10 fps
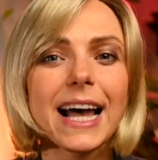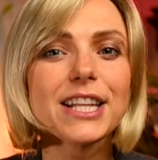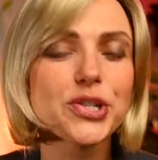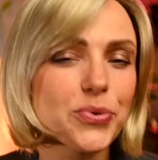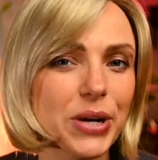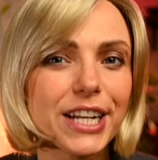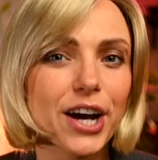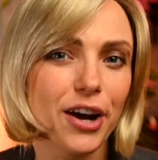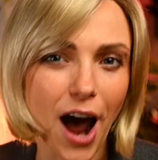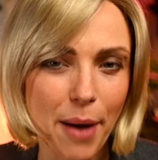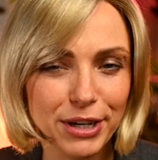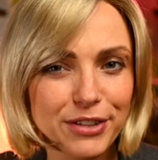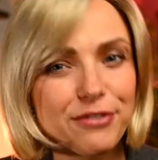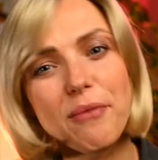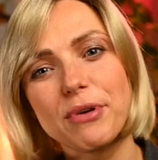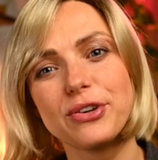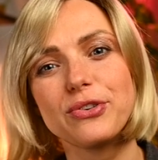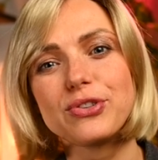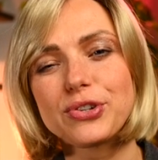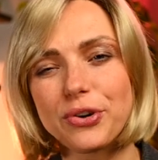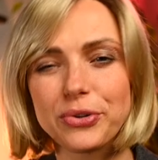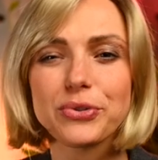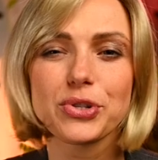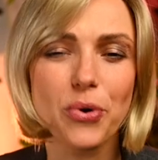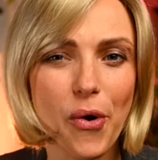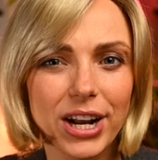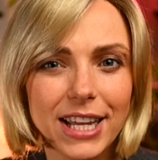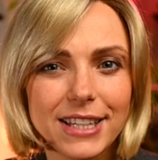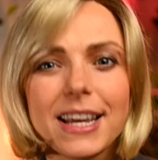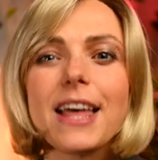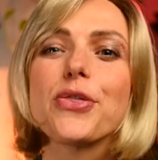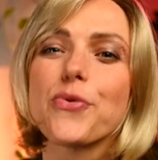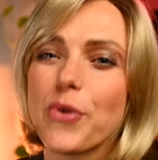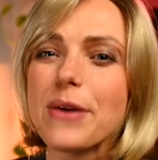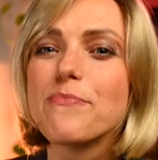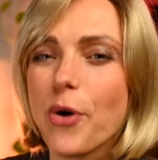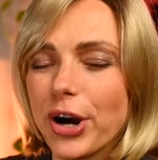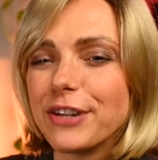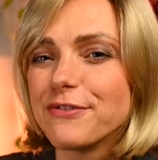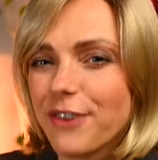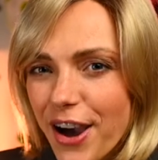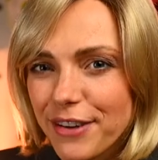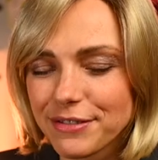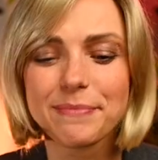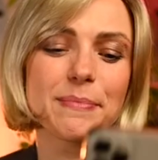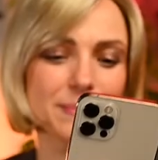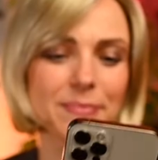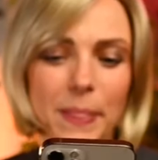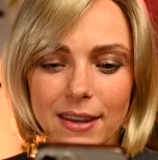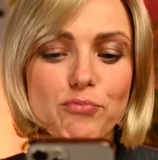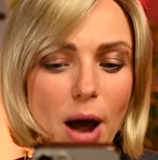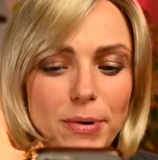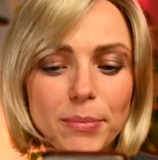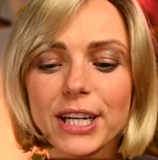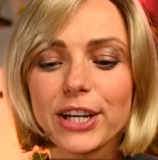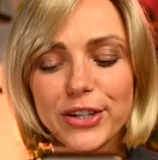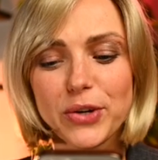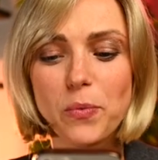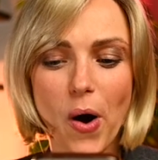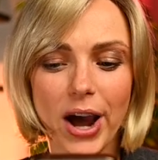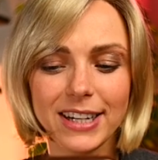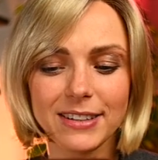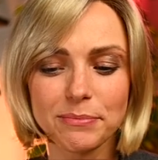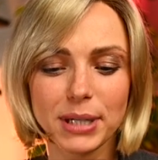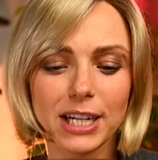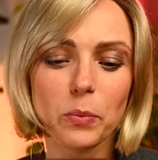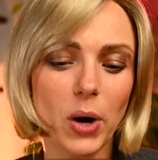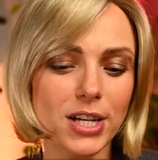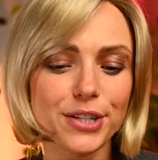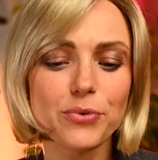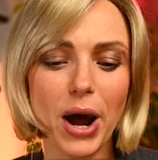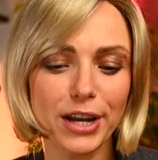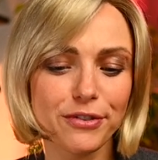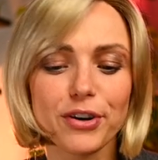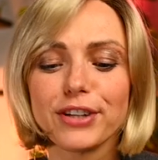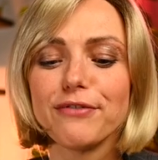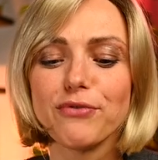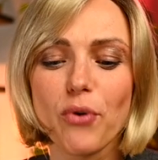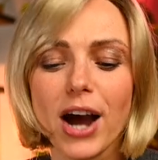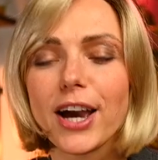Let's read a comment from a user who scored it 3.5. Probably good wine, but it wasn't right for the foie